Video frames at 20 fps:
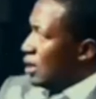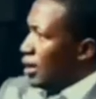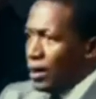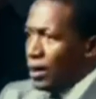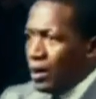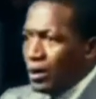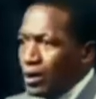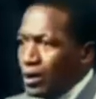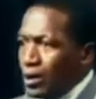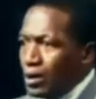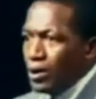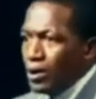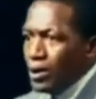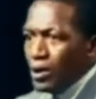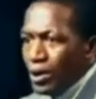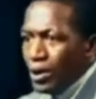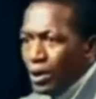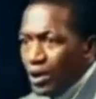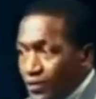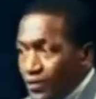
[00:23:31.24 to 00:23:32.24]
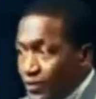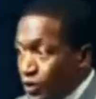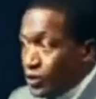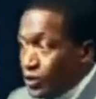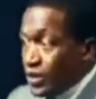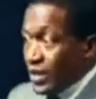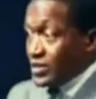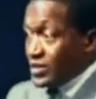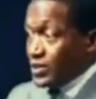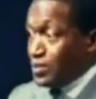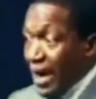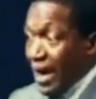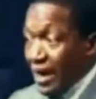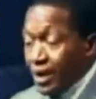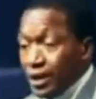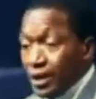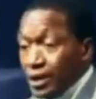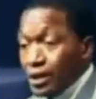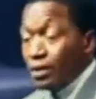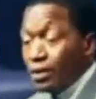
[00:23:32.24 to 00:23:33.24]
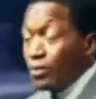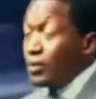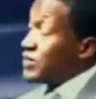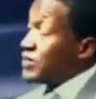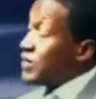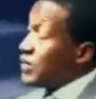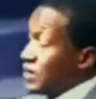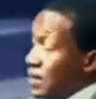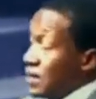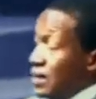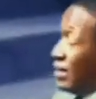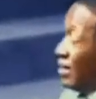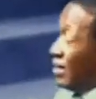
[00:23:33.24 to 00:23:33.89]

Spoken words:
a few days back, was it